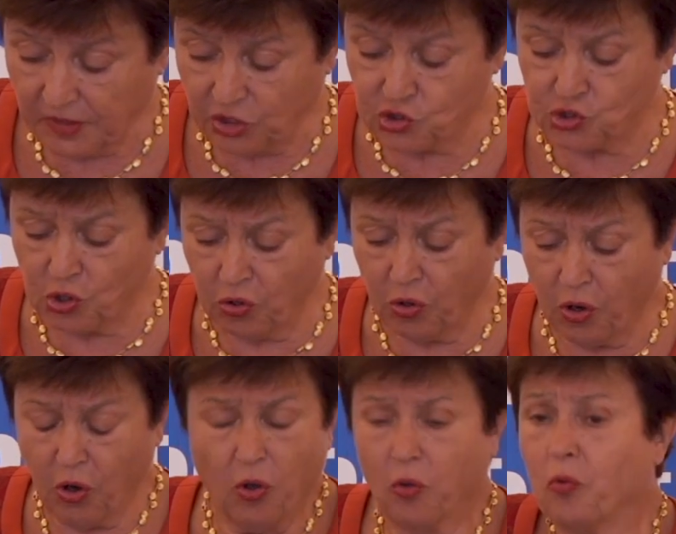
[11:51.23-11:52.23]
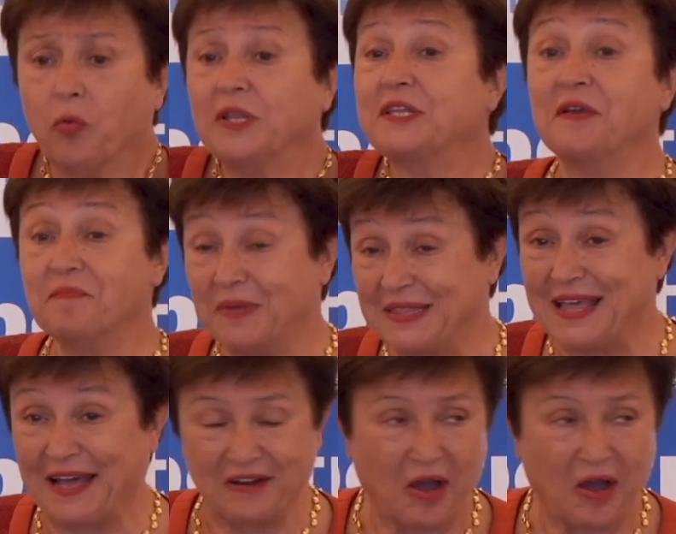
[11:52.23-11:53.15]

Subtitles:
So what can be done?